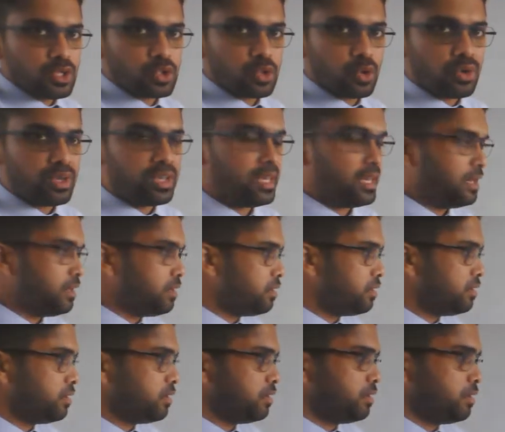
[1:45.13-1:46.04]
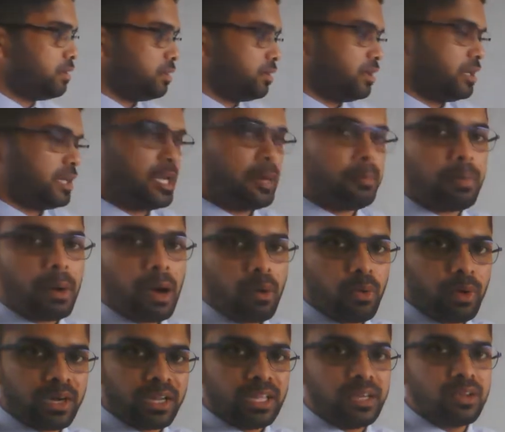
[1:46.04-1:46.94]
So here the
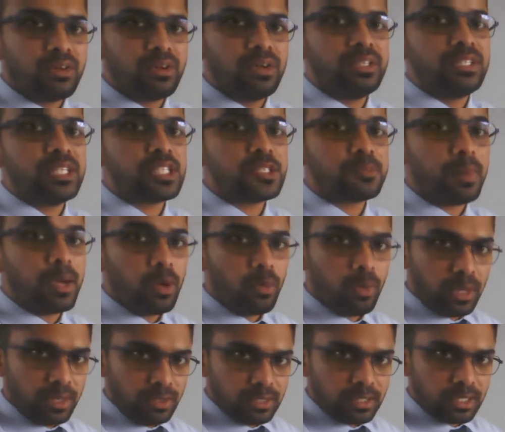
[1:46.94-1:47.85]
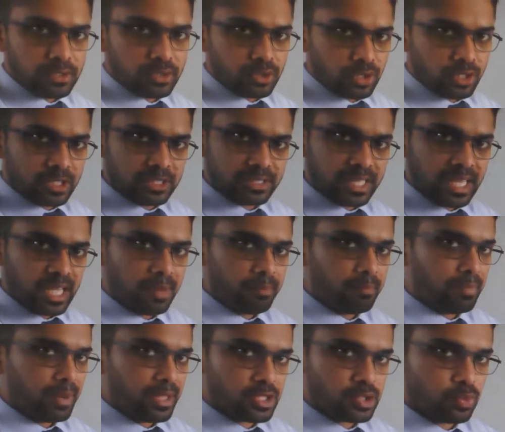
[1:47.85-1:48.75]
power increases by 1, so it is
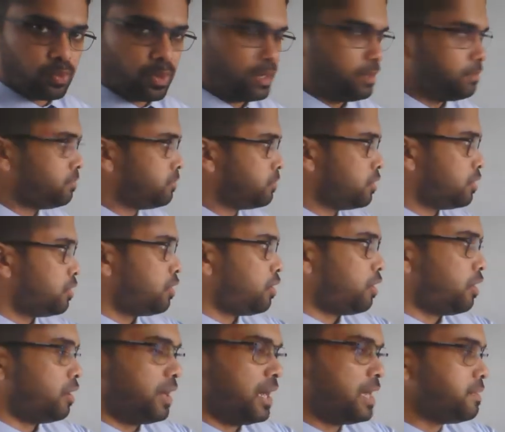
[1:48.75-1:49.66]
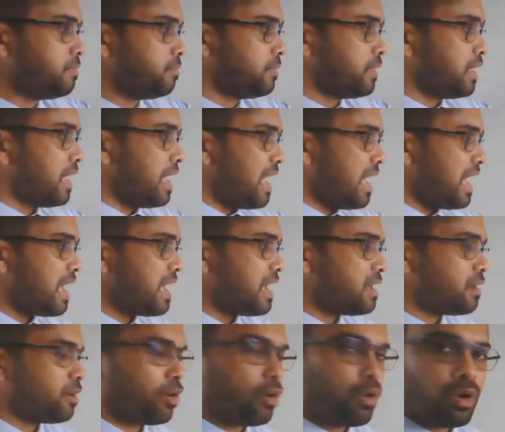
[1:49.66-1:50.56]
n plus 1, alright.
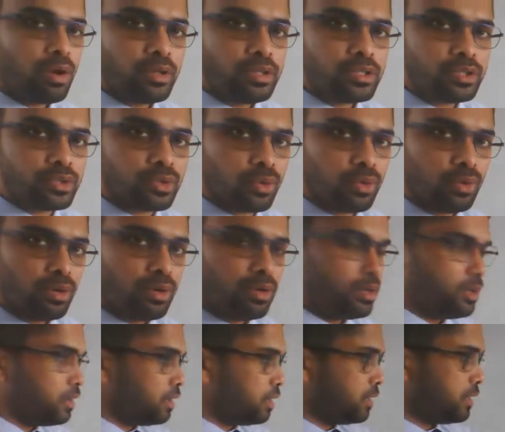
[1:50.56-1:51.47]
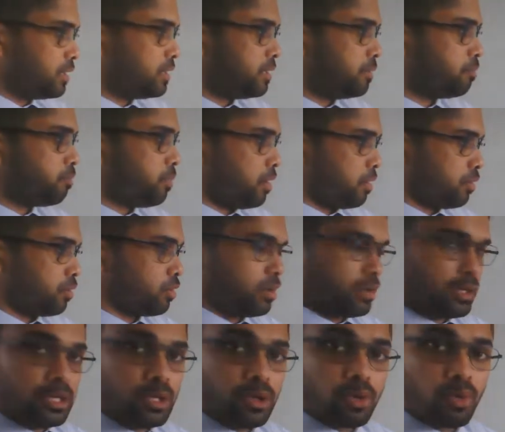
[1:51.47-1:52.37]
And also the
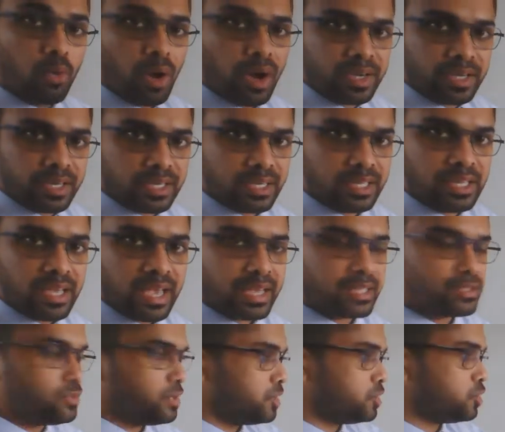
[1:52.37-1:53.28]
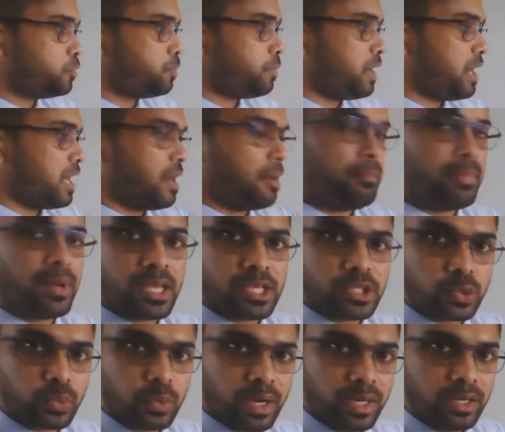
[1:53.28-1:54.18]
new quantity x raised to the power n
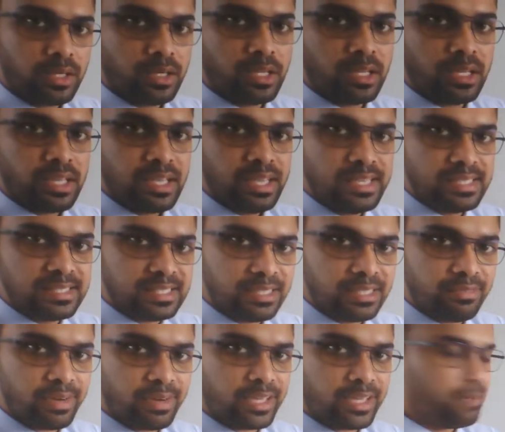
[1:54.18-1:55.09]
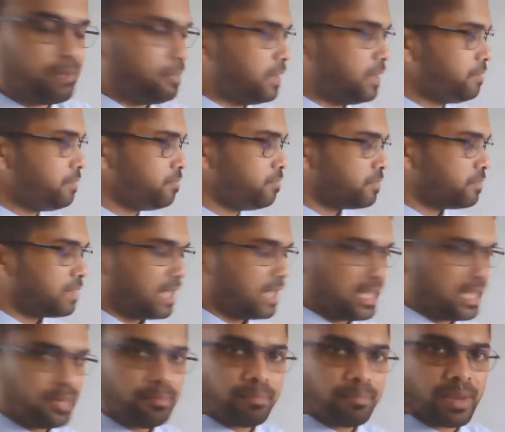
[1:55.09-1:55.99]
plus 1 is divided by
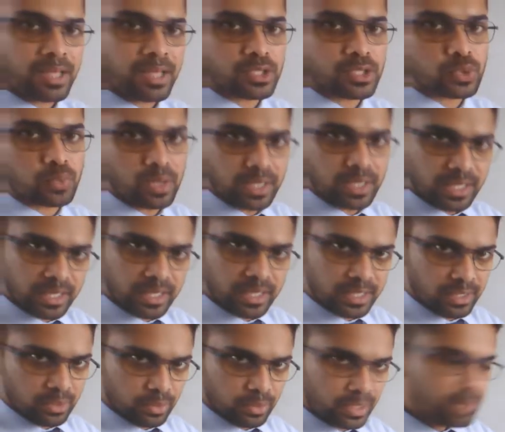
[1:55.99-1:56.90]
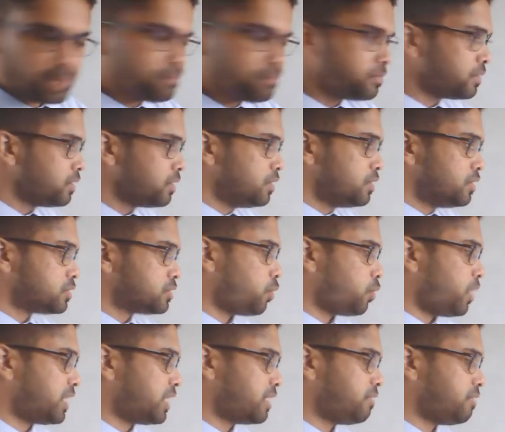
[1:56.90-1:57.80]
n plus 1 again, okay.
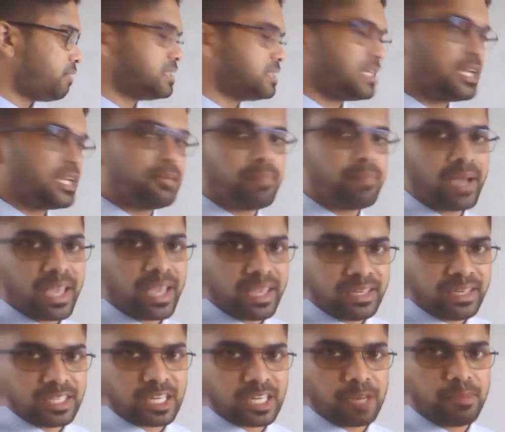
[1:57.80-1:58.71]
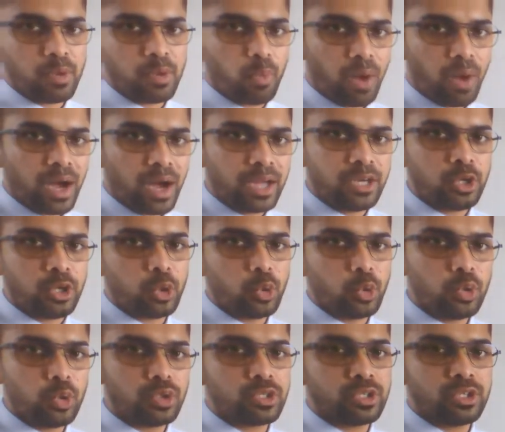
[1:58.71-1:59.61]
So whatever is the number n, it can be 1,
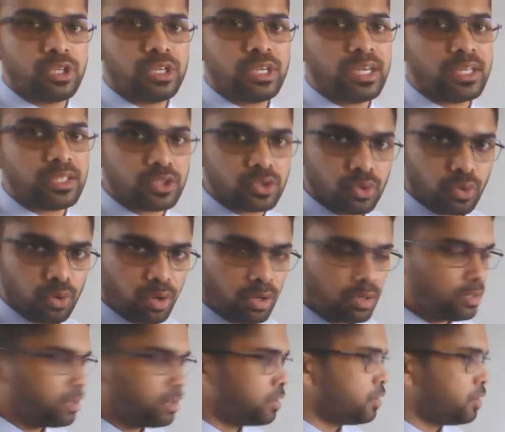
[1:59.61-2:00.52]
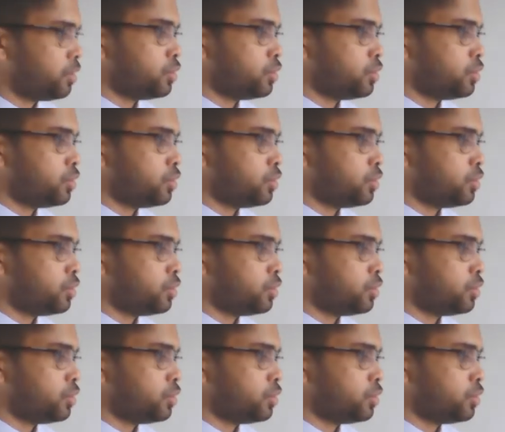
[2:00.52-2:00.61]
2, 3 and so on.